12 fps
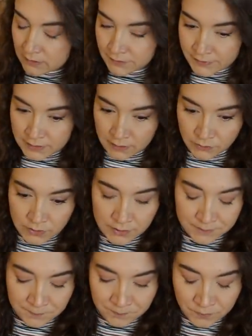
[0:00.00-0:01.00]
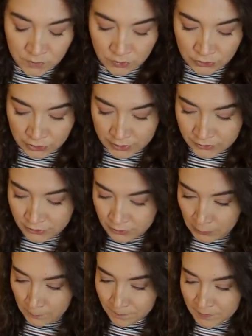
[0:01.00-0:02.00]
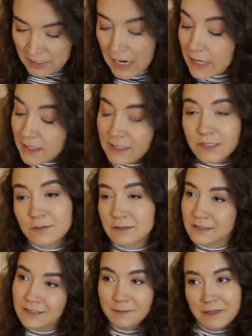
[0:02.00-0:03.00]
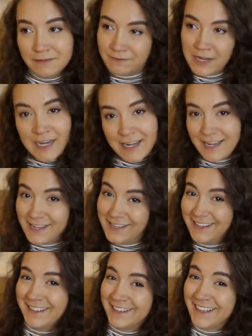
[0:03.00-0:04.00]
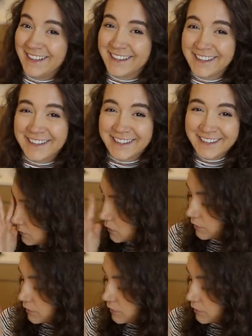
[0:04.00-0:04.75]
this video to, to turn into. I thought this was gonna be funny.